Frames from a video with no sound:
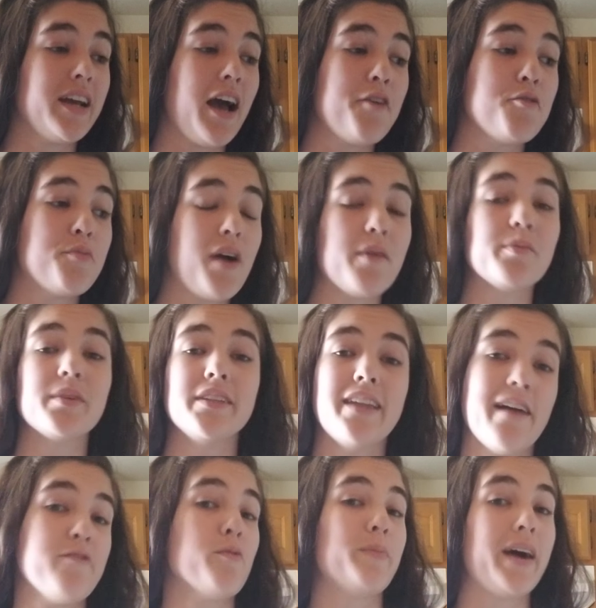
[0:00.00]
I will probably
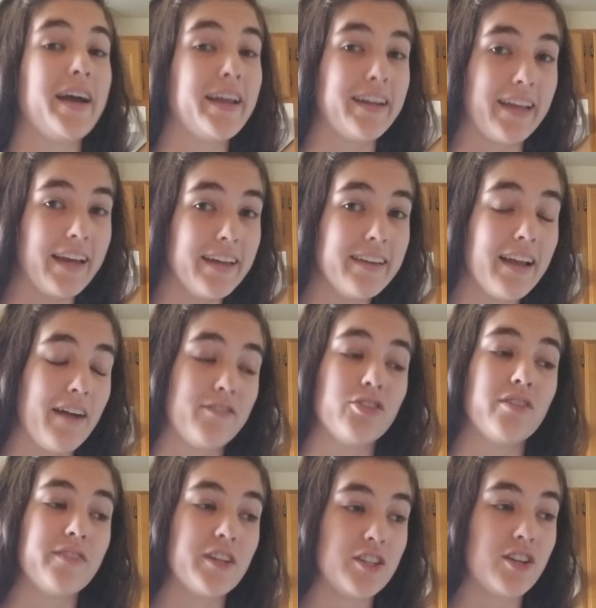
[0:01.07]
never buy it again after I
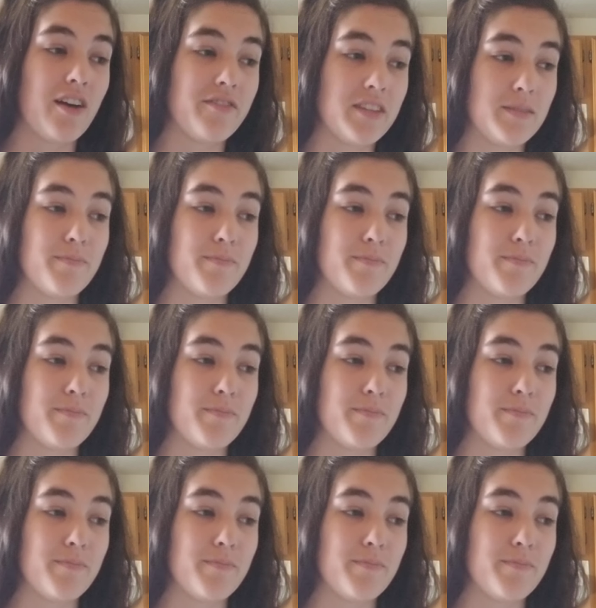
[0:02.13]
finish off this